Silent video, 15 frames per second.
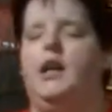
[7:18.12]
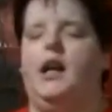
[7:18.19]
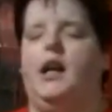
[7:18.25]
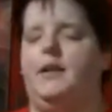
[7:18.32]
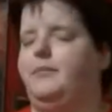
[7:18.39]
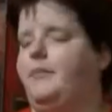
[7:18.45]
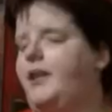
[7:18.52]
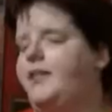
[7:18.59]

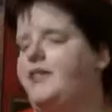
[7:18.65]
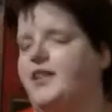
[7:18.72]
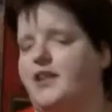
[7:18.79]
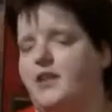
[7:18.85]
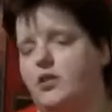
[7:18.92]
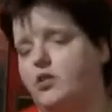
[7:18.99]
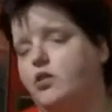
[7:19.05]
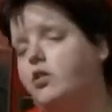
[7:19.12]
Like I say,
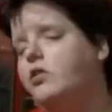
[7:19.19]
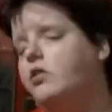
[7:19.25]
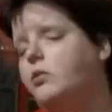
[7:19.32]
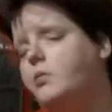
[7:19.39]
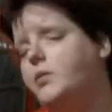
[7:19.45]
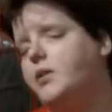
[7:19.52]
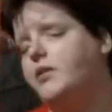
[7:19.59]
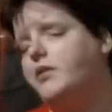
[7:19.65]
not the
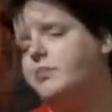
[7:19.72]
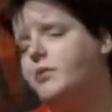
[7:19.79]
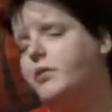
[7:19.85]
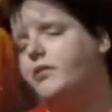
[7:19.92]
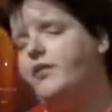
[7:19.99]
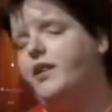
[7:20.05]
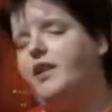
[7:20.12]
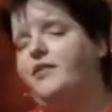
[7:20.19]
worst
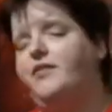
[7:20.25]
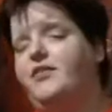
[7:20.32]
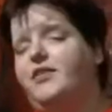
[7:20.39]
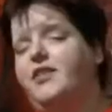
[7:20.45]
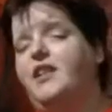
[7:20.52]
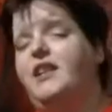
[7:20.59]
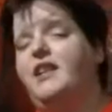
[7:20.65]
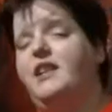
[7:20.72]
movie I've
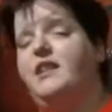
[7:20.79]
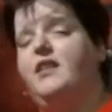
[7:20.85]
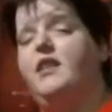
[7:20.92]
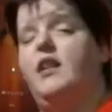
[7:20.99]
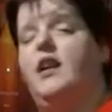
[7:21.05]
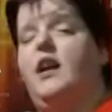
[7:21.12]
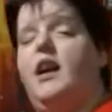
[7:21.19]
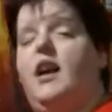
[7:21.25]
seen.
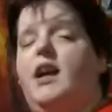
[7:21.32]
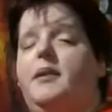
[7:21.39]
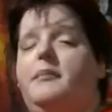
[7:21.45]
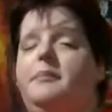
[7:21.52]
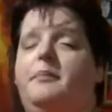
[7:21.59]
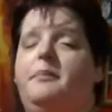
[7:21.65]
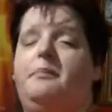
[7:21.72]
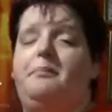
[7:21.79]

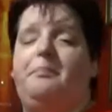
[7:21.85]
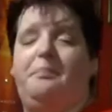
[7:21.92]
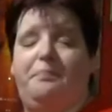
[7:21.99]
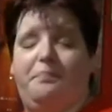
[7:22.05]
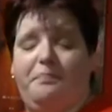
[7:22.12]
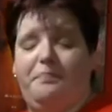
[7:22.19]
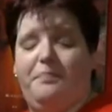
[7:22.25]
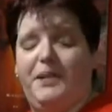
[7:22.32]

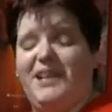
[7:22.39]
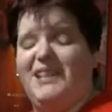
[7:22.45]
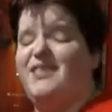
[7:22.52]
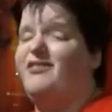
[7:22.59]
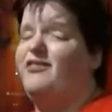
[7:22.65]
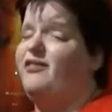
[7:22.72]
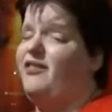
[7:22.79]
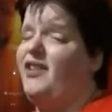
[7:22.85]
But it's
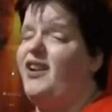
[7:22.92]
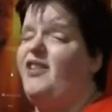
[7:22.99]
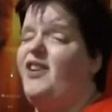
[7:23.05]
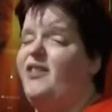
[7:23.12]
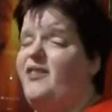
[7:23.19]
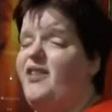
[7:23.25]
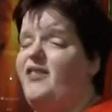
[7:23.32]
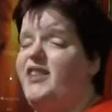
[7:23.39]
very,
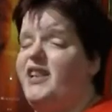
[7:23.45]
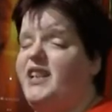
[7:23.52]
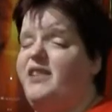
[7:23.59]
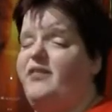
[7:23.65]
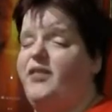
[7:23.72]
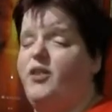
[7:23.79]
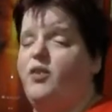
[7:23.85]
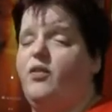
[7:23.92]
very
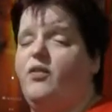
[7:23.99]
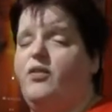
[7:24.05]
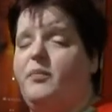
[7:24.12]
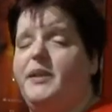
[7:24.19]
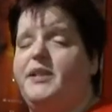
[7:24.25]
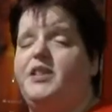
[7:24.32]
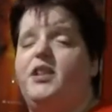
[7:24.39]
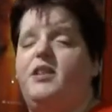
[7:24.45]
difficult for
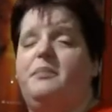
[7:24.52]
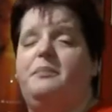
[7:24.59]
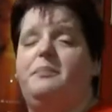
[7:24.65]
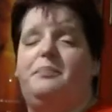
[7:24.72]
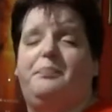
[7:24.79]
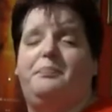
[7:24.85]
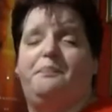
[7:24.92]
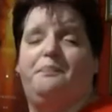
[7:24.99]
me to,
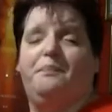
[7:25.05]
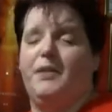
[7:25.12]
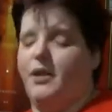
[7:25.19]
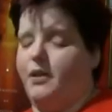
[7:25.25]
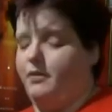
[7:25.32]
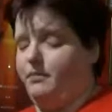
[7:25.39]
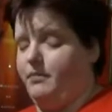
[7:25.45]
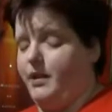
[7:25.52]
you
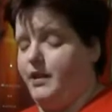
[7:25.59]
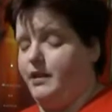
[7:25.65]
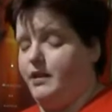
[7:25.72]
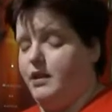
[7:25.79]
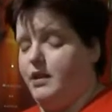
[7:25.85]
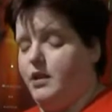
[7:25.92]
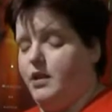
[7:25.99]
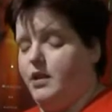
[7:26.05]
know, like,
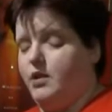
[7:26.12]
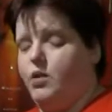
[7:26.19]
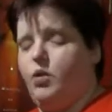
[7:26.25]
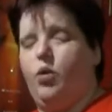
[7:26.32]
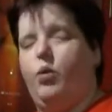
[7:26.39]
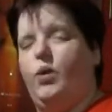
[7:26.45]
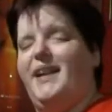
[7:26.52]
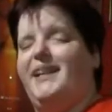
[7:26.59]

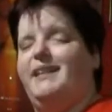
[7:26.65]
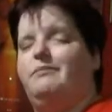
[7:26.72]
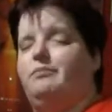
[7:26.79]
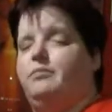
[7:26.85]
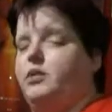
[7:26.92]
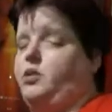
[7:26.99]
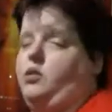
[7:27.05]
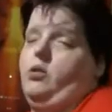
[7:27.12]
call it
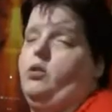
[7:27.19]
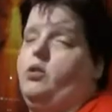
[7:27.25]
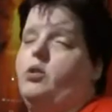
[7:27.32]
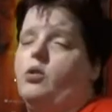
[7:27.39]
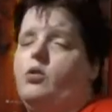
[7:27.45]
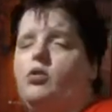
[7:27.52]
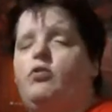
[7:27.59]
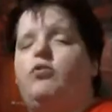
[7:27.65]
good
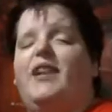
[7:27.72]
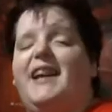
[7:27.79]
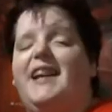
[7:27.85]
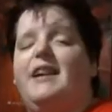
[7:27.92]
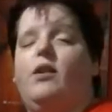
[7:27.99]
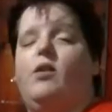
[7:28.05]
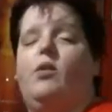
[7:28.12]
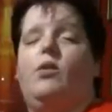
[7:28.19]
or
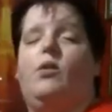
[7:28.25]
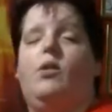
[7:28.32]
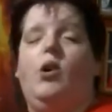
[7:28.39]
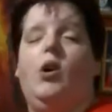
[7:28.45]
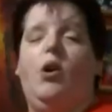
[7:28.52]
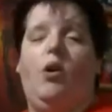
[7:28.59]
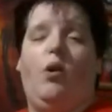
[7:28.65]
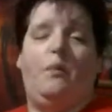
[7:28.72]
great or
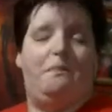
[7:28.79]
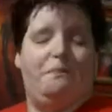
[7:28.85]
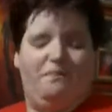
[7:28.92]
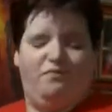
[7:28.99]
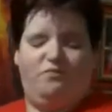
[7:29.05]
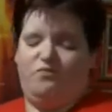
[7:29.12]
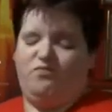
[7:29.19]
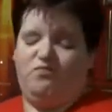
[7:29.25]

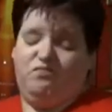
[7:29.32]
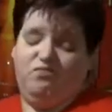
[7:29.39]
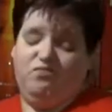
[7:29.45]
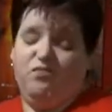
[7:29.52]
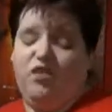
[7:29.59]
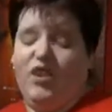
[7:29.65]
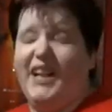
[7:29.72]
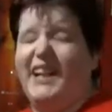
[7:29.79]

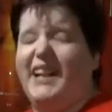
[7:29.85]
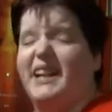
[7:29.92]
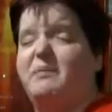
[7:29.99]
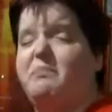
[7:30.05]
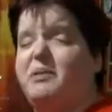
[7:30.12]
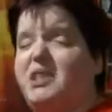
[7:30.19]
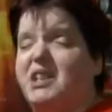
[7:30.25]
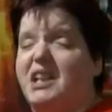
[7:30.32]
really
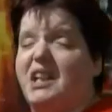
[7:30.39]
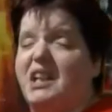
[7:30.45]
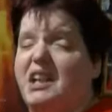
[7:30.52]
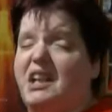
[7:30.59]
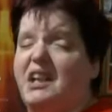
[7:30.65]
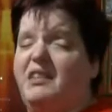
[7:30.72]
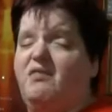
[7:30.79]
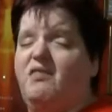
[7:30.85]

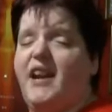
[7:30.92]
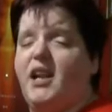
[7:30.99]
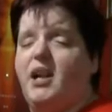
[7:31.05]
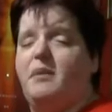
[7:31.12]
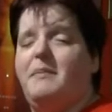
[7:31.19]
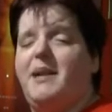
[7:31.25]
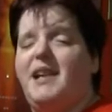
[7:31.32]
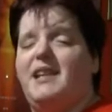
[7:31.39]
particularly
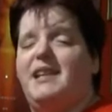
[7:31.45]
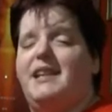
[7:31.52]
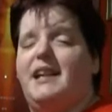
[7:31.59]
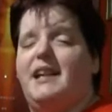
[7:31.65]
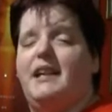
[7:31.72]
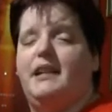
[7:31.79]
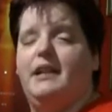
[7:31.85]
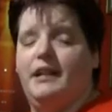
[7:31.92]
recommend it.